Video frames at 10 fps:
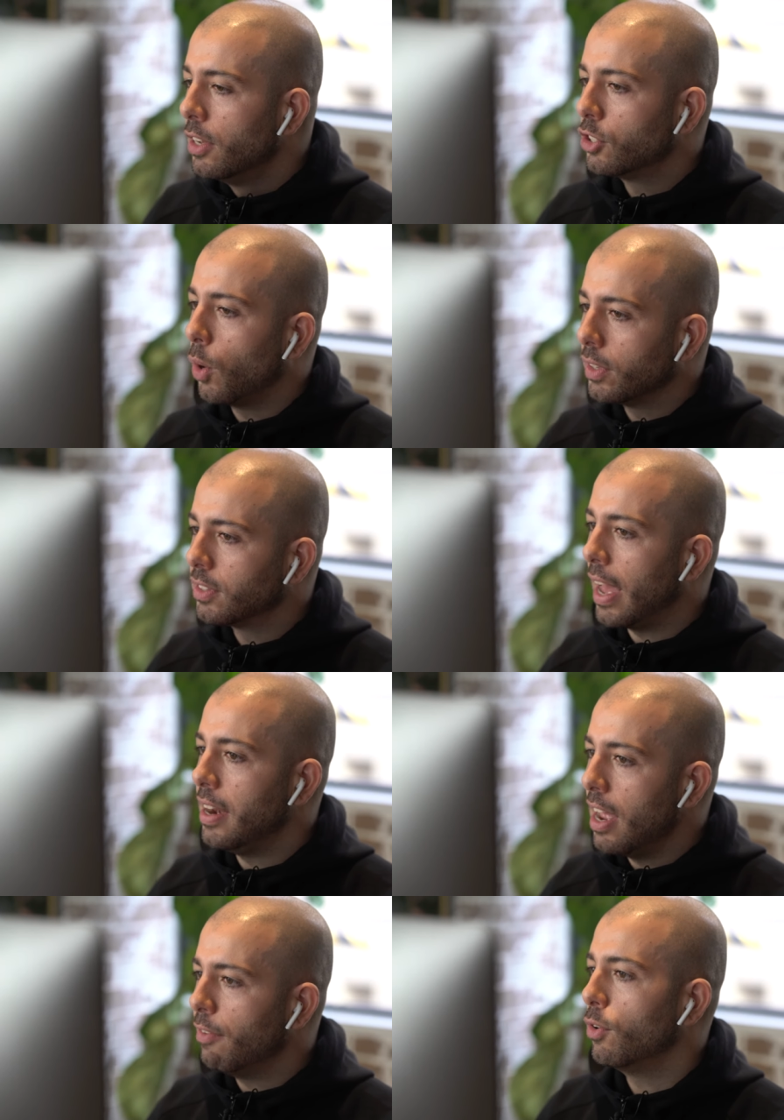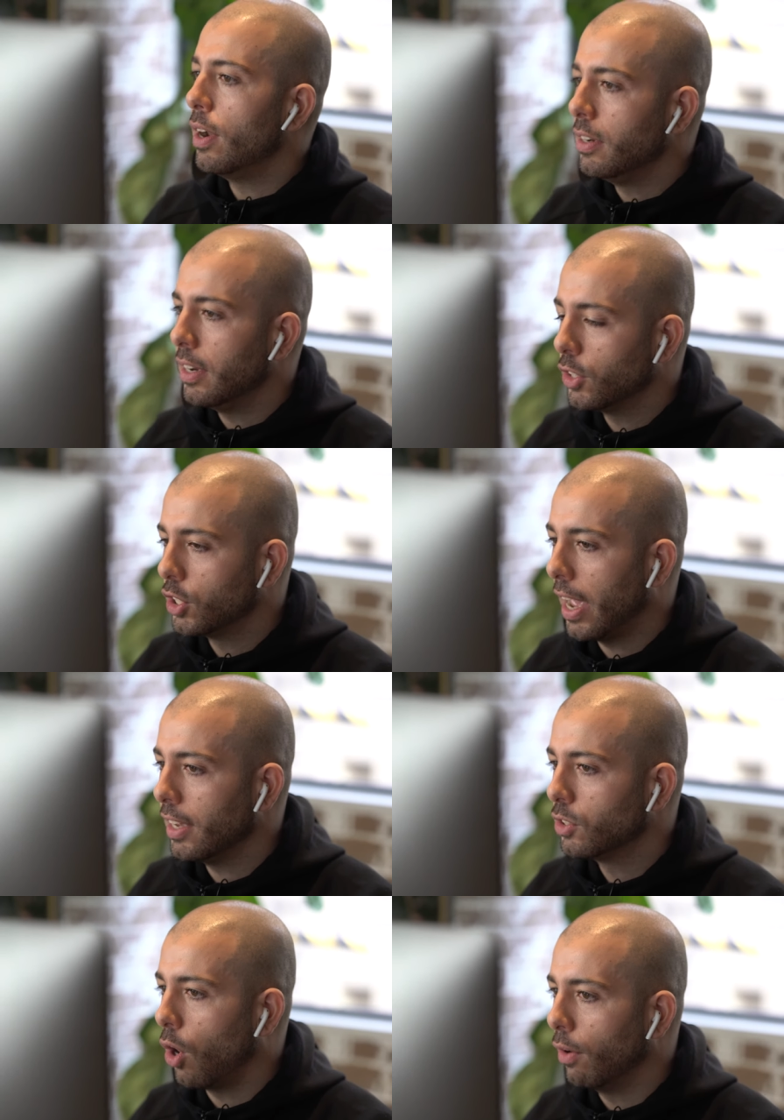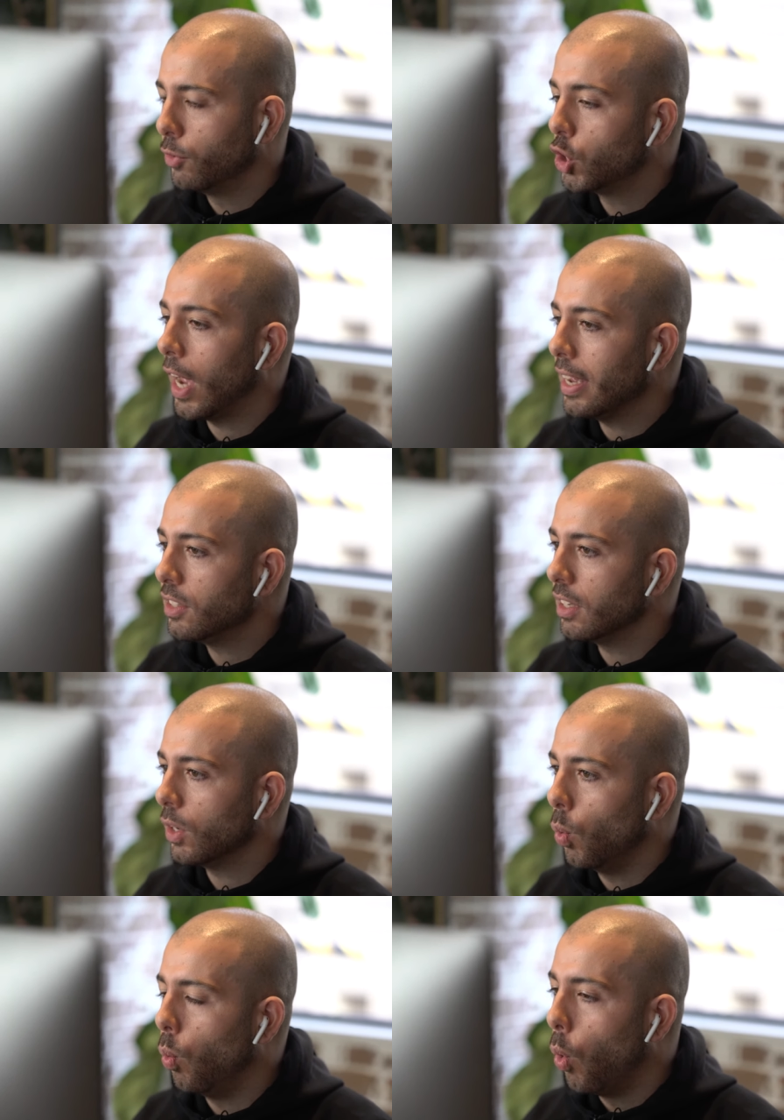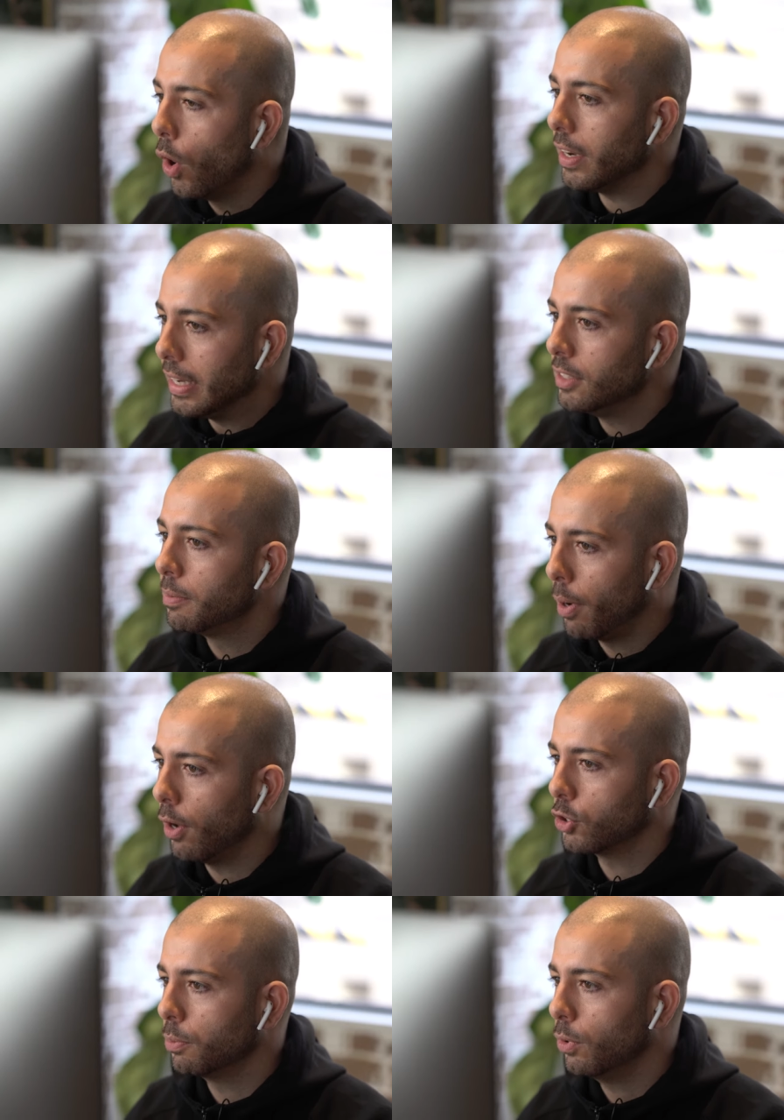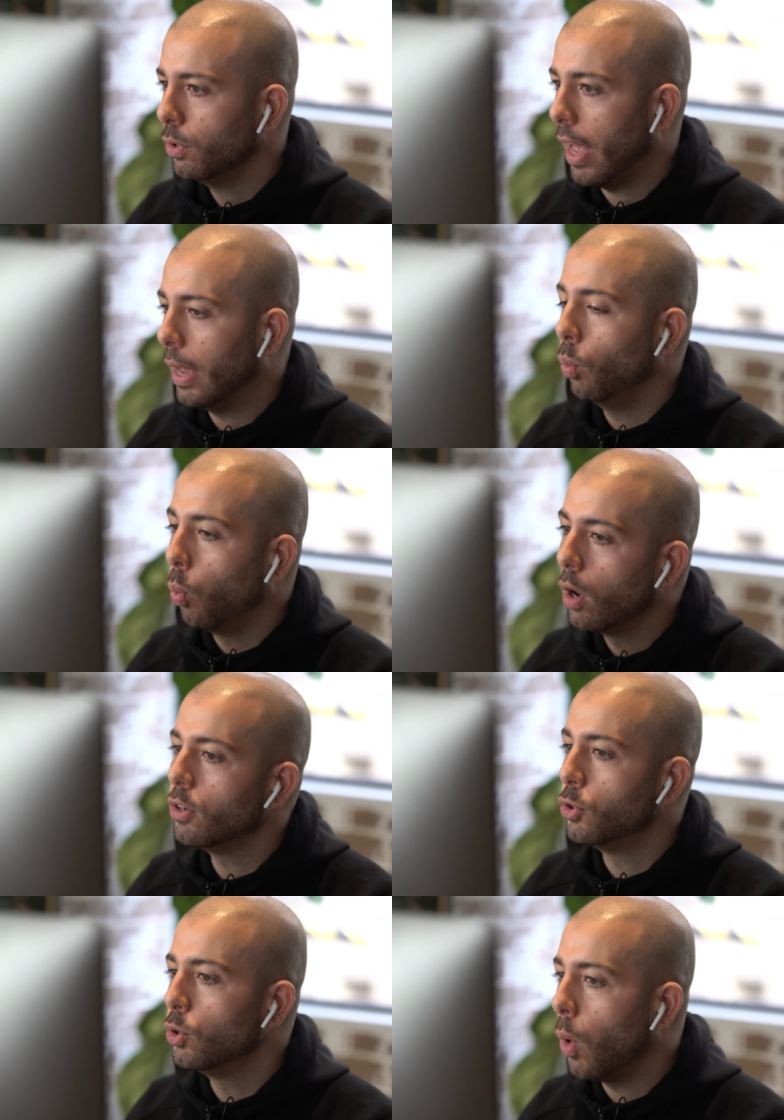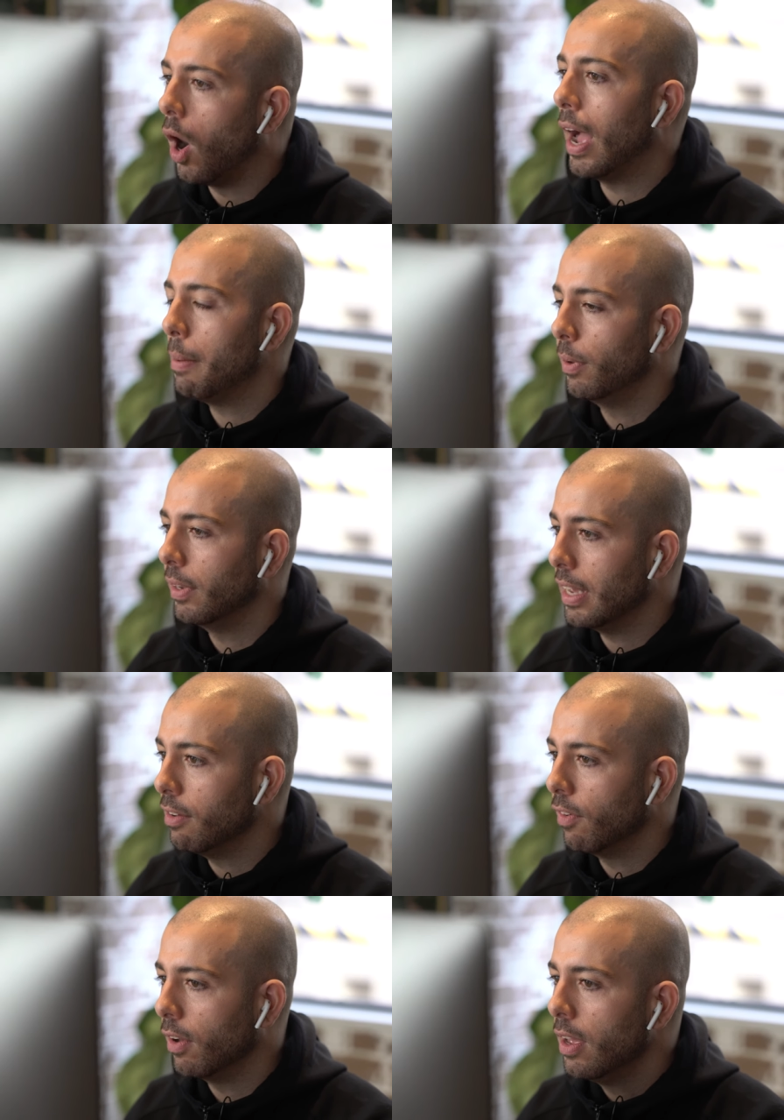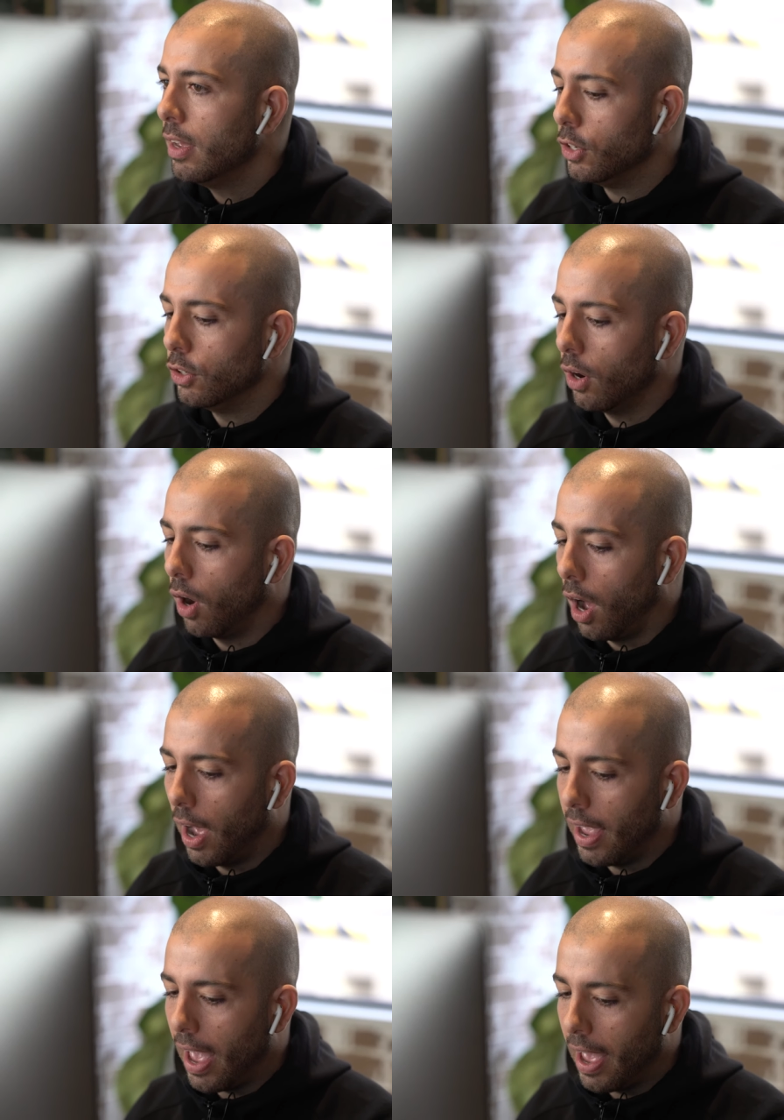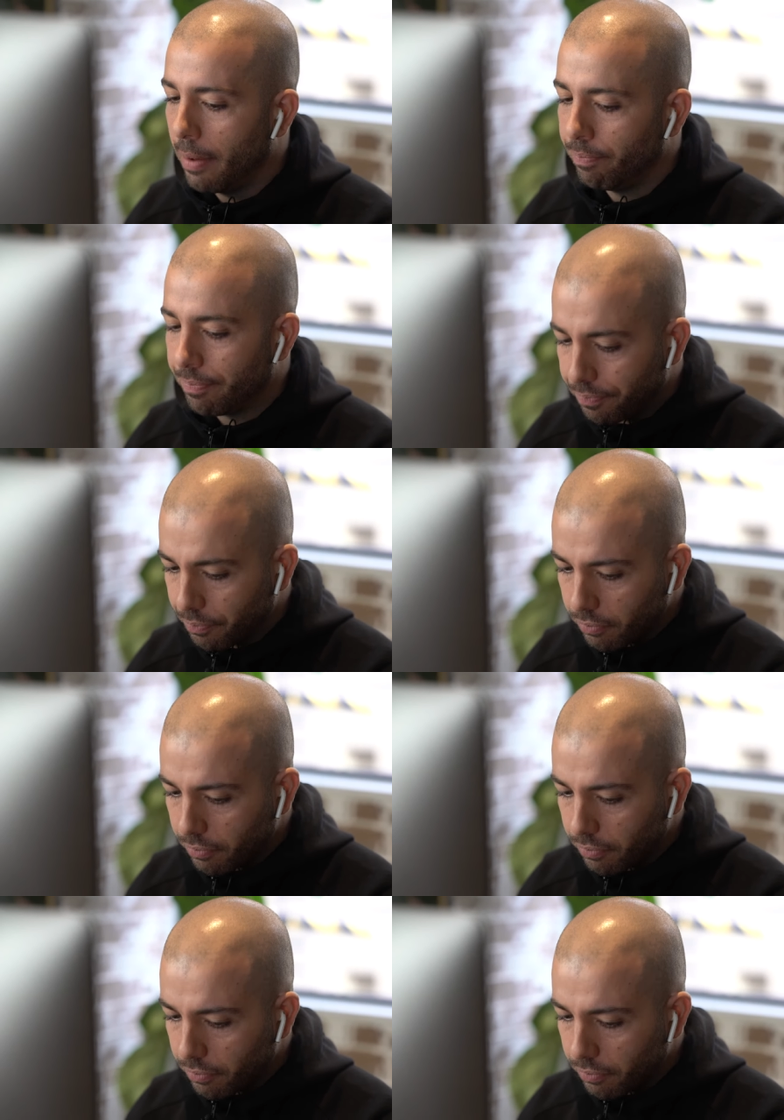So it's that never-ending chase of chasing what is possible and what do I believe, you know, I am